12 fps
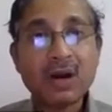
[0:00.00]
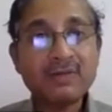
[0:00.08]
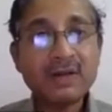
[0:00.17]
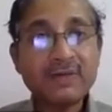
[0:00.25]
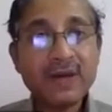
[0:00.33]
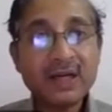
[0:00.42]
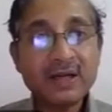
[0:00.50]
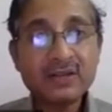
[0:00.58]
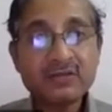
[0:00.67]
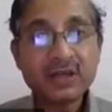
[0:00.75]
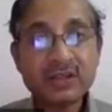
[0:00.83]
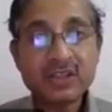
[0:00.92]
of the very
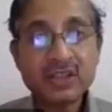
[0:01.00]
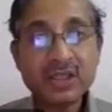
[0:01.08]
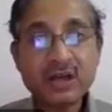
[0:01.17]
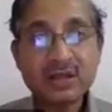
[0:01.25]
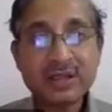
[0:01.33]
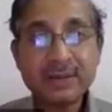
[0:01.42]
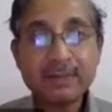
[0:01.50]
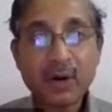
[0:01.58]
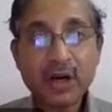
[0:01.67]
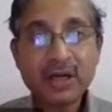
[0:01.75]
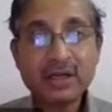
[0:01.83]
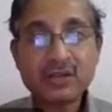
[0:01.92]
strategic turning
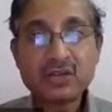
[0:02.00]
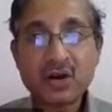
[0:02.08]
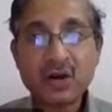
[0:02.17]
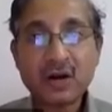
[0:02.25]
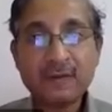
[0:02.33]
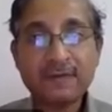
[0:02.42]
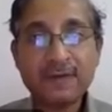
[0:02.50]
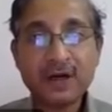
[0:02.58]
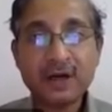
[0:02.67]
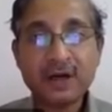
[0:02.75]
points of